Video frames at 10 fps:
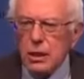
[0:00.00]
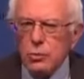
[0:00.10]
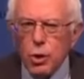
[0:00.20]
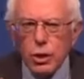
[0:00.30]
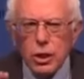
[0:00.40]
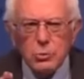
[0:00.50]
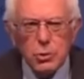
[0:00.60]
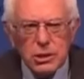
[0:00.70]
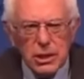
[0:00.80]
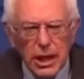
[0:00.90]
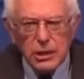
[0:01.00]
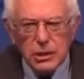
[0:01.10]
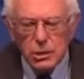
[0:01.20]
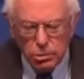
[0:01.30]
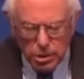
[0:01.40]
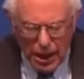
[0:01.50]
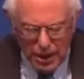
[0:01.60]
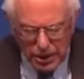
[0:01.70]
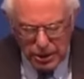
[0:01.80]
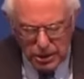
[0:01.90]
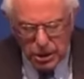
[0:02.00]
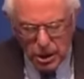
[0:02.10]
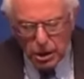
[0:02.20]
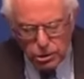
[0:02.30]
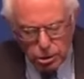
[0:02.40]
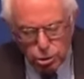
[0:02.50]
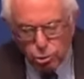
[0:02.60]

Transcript: in working with states and localities to